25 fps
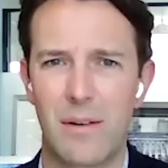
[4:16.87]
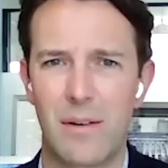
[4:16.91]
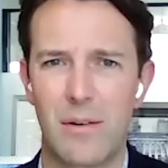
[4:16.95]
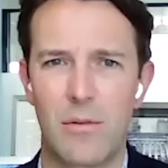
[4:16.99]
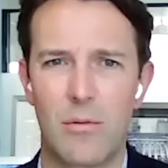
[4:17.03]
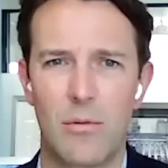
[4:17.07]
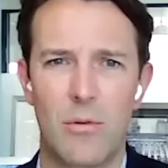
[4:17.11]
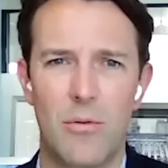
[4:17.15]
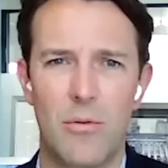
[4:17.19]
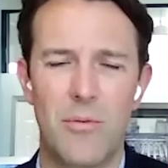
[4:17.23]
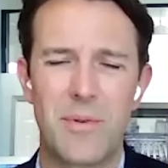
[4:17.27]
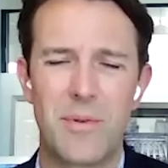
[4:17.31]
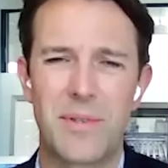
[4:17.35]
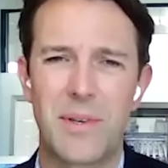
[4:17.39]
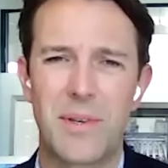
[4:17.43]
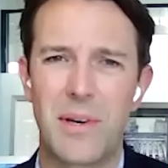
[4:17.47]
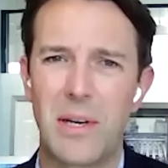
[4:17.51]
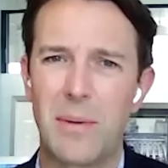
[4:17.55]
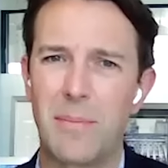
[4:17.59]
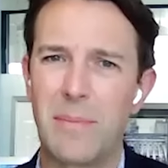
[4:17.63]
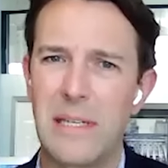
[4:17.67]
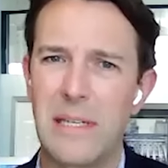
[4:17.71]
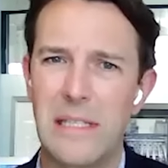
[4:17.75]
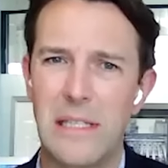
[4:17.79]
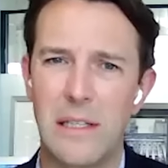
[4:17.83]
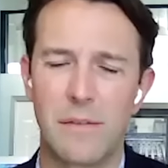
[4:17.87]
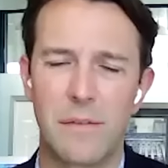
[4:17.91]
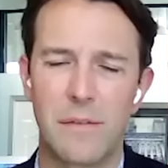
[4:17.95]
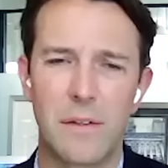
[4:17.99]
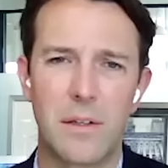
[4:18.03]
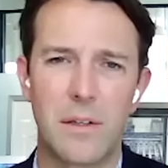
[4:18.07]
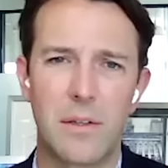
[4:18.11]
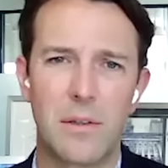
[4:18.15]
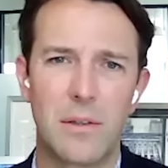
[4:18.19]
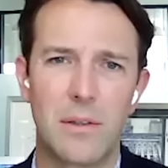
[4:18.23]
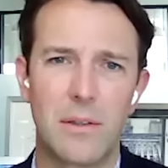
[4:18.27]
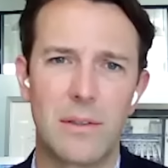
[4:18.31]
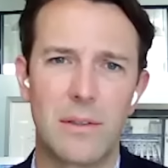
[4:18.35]
are always going to be
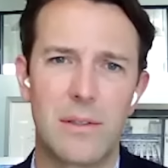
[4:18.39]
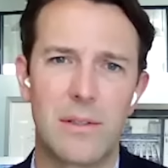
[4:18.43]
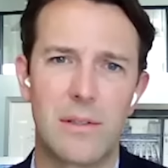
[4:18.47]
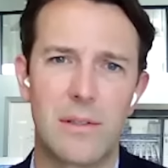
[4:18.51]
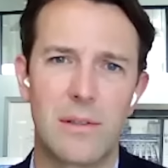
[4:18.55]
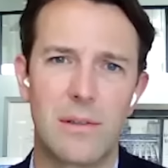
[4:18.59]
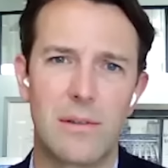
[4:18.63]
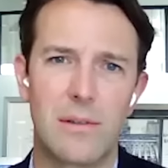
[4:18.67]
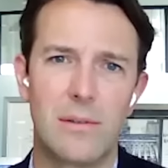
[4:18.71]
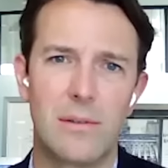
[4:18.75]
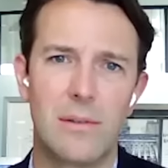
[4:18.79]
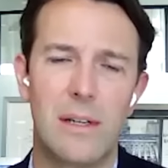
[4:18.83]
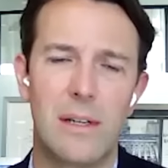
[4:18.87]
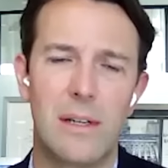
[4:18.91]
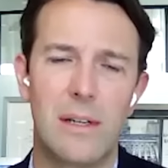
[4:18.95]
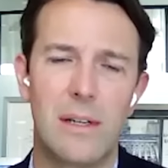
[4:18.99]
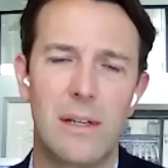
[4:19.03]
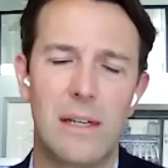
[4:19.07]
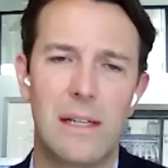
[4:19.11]
difficult to